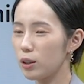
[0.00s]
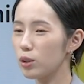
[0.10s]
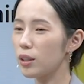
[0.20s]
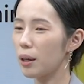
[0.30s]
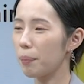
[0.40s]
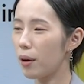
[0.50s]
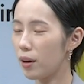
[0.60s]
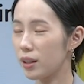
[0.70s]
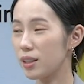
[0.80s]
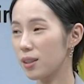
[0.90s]
take
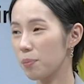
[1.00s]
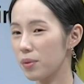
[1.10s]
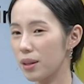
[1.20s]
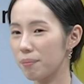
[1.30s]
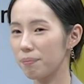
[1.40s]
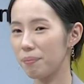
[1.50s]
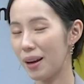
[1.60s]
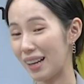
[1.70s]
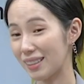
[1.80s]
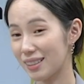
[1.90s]
part in something
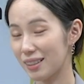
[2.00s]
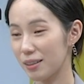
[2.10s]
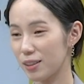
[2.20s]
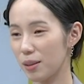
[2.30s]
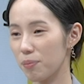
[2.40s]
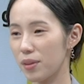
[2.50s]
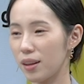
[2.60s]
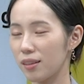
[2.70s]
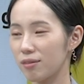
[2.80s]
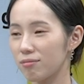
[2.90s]
bad,
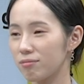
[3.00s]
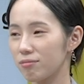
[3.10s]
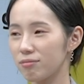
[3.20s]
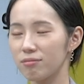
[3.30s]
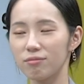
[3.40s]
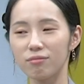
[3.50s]
something